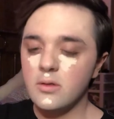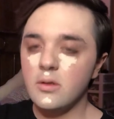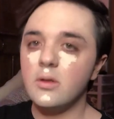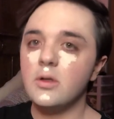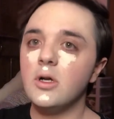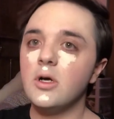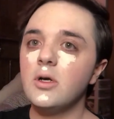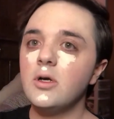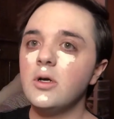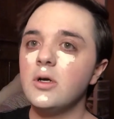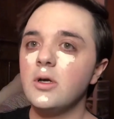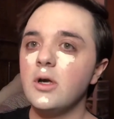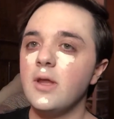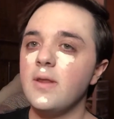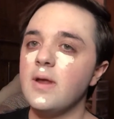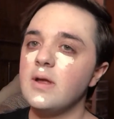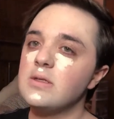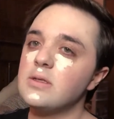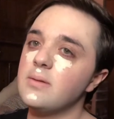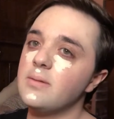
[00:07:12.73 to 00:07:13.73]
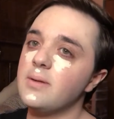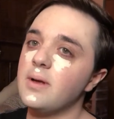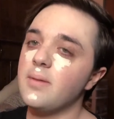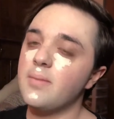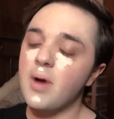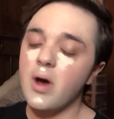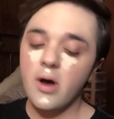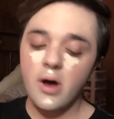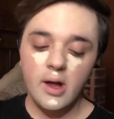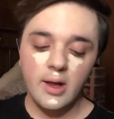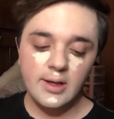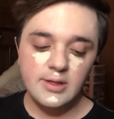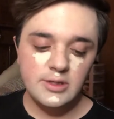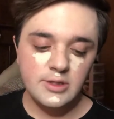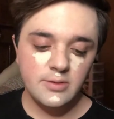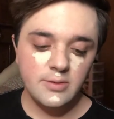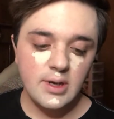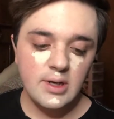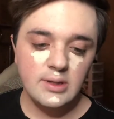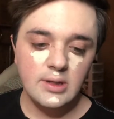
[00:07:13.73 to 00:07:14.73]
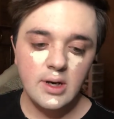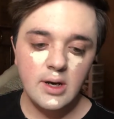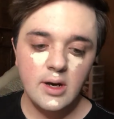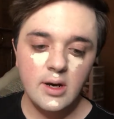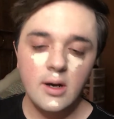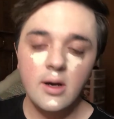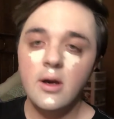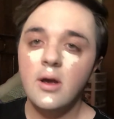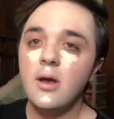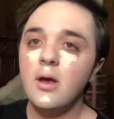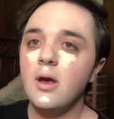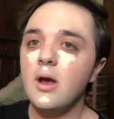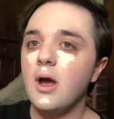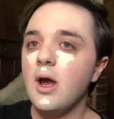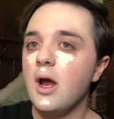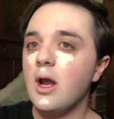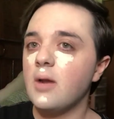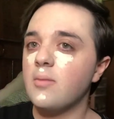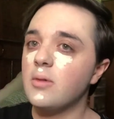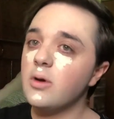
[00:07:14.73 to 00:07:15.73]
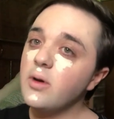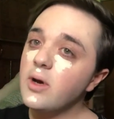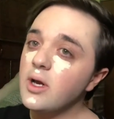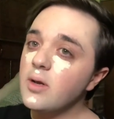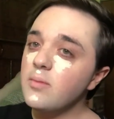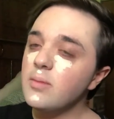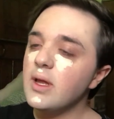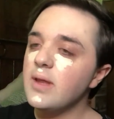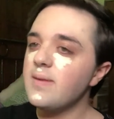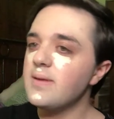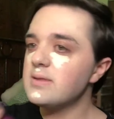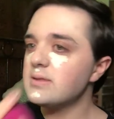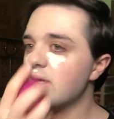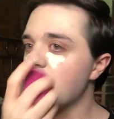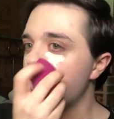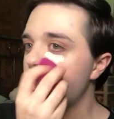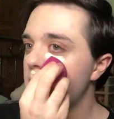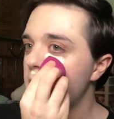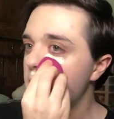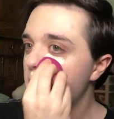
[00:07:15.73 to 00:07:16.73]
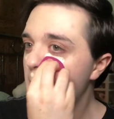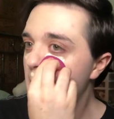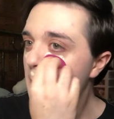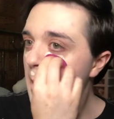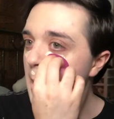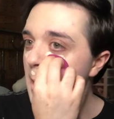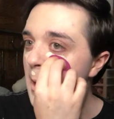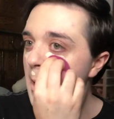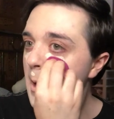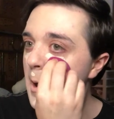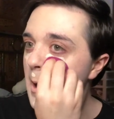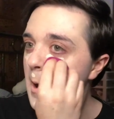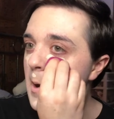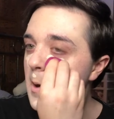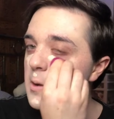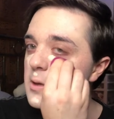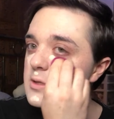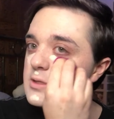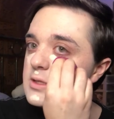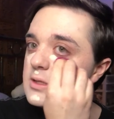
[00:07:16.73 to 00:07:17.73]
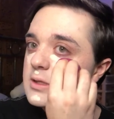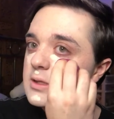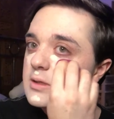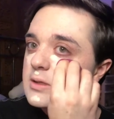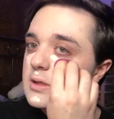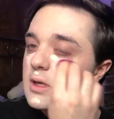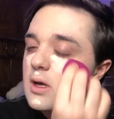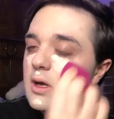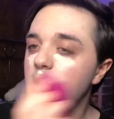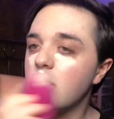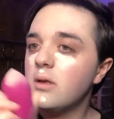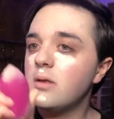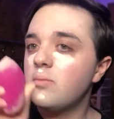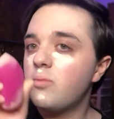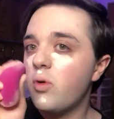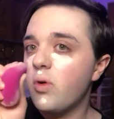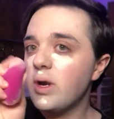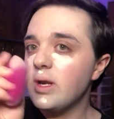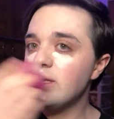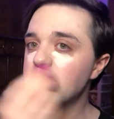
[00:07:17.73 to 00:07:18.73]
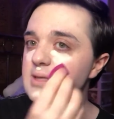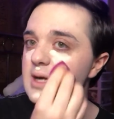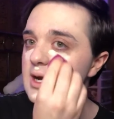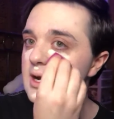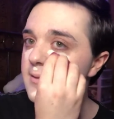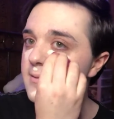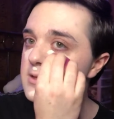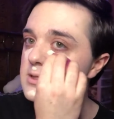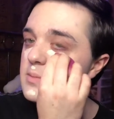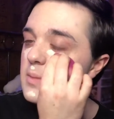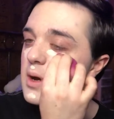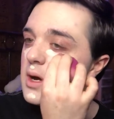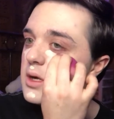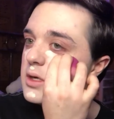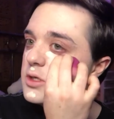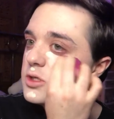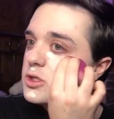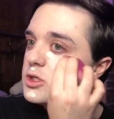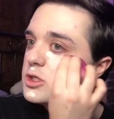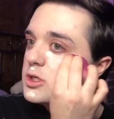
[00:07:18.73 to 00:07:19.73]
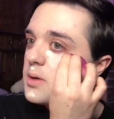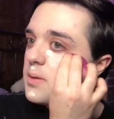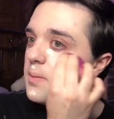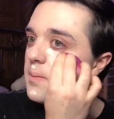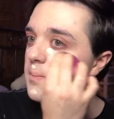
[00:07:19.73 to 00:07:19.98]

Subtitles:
look. And that's about all I do right there. And I'm going to go ahead and blend this out using the pointy side of the sponge.